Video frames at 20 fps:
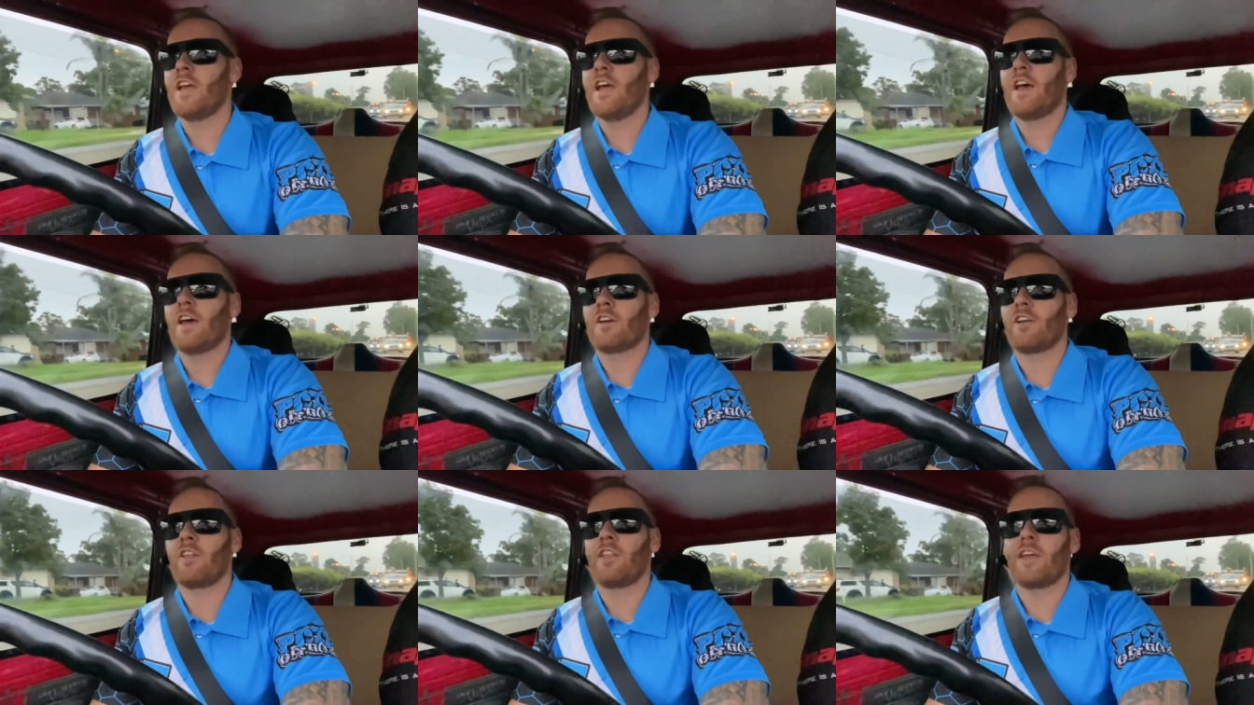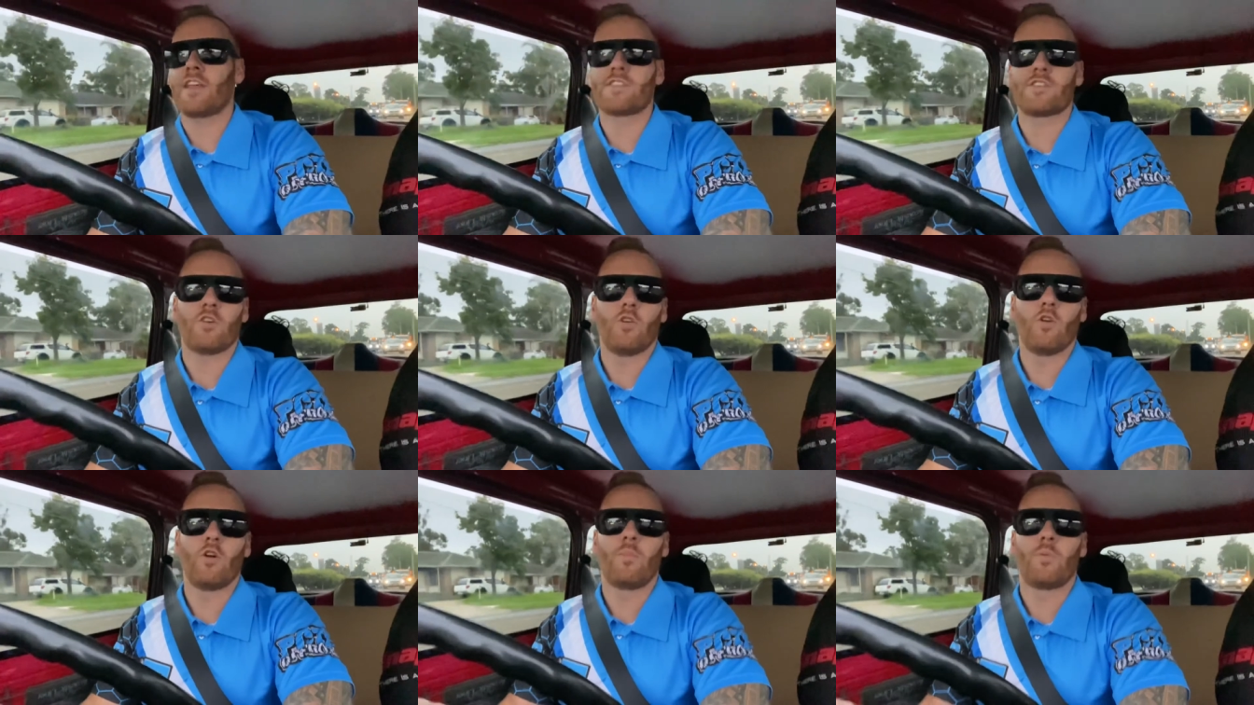it only has an
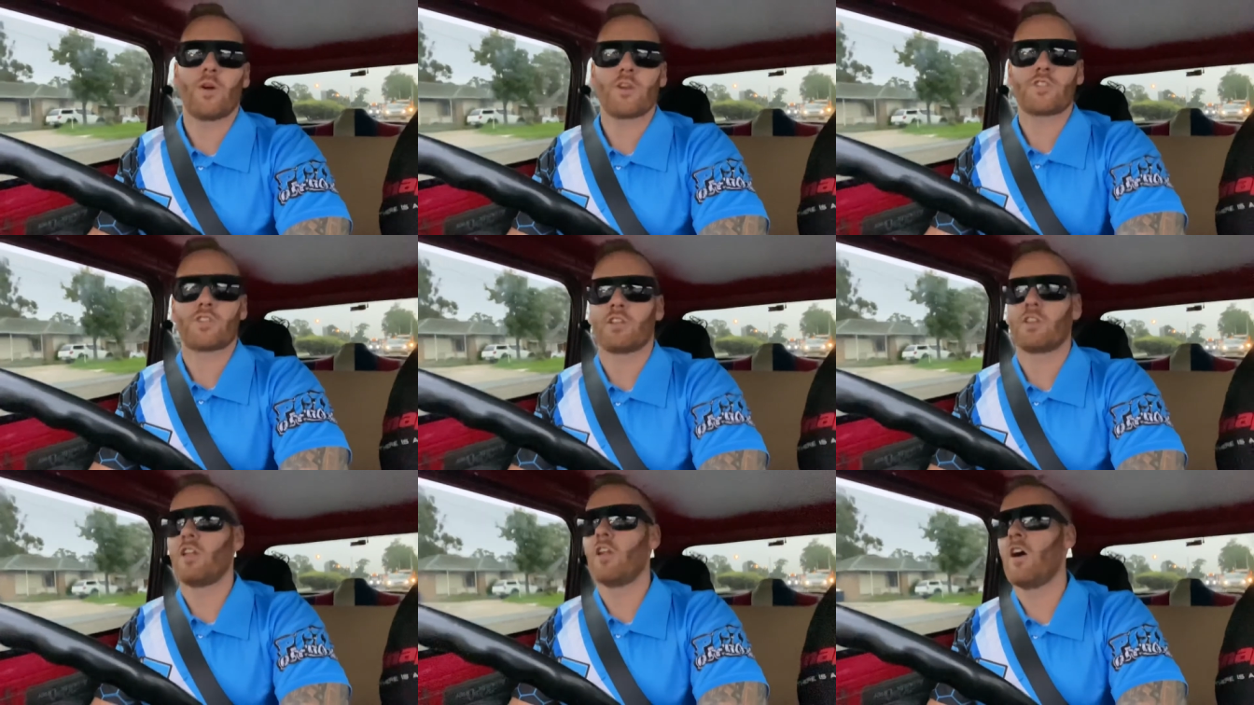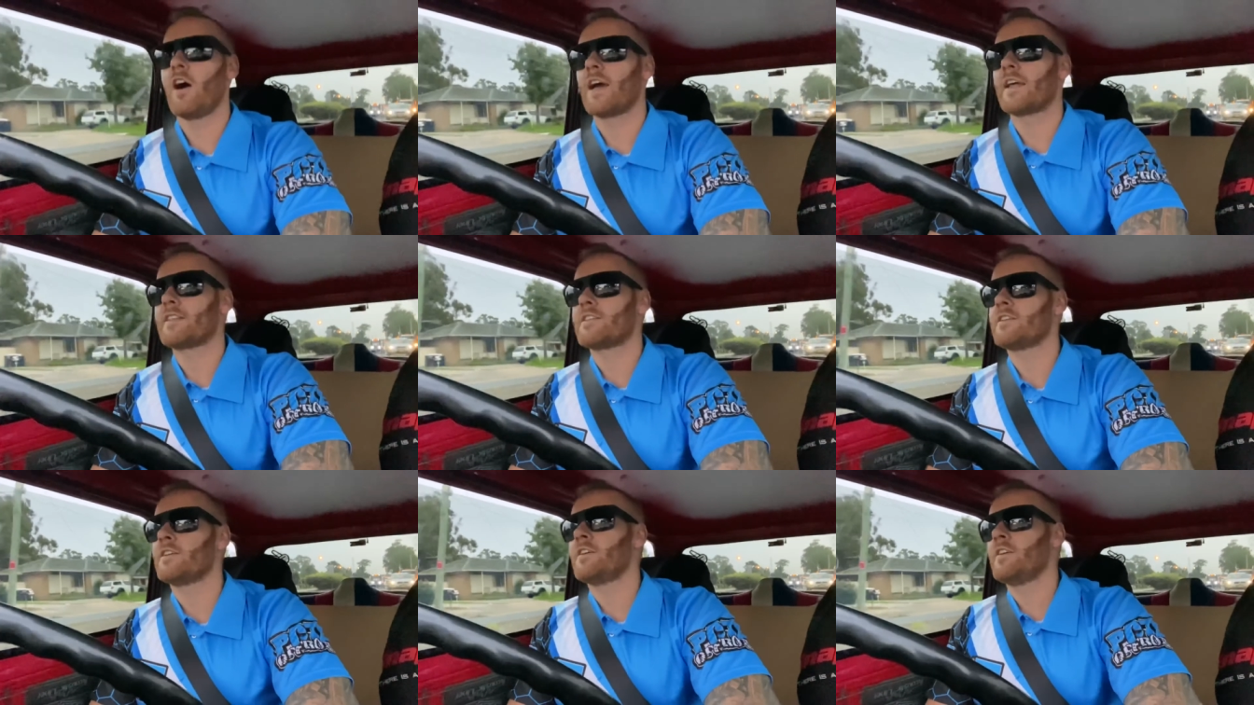oil pressure
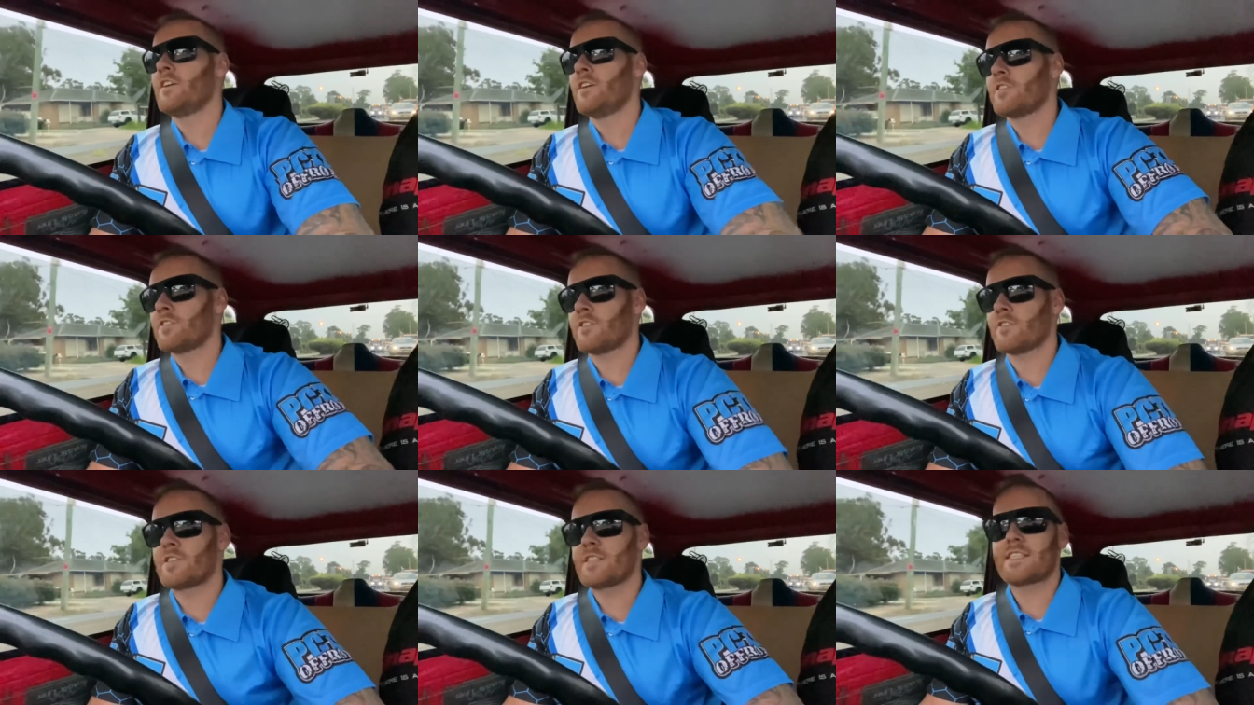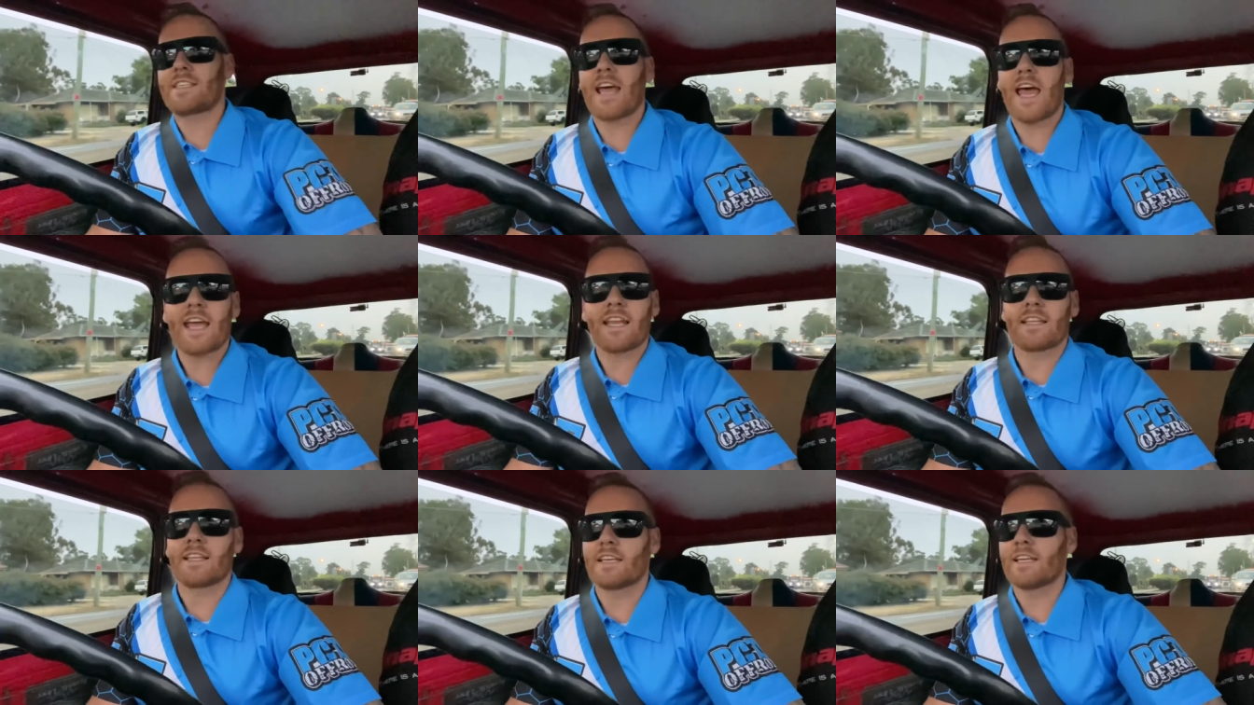light. So
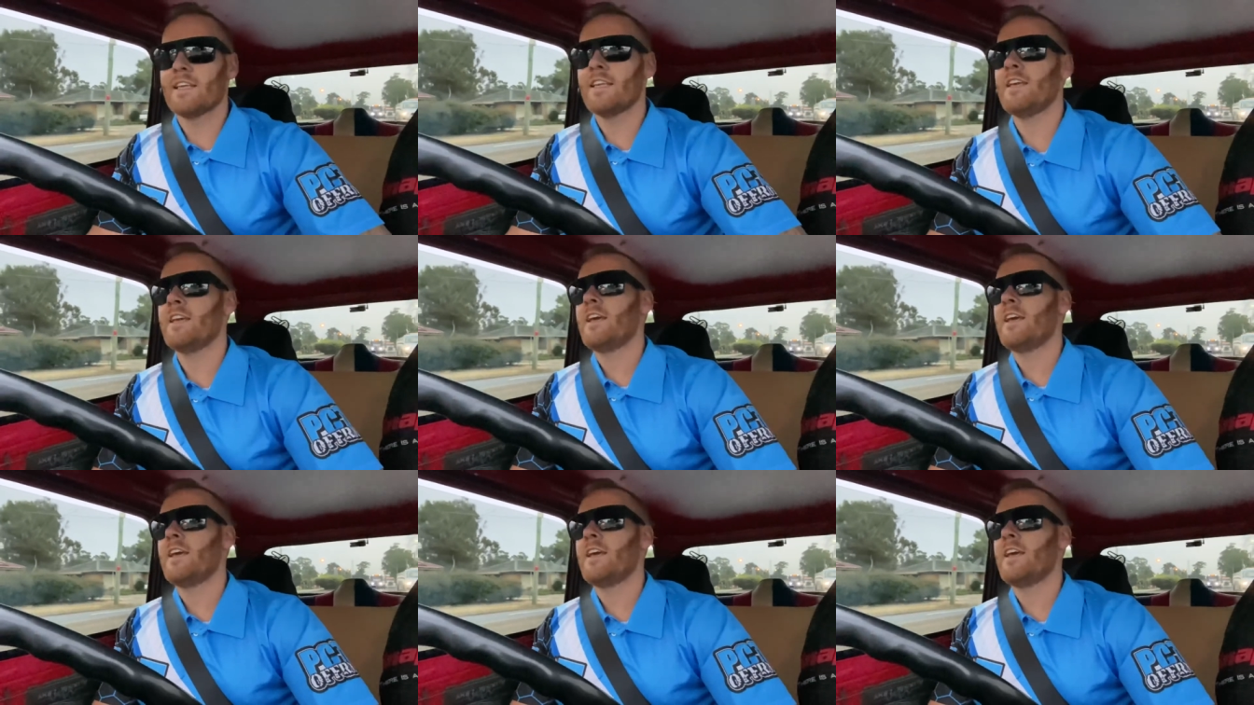sadly,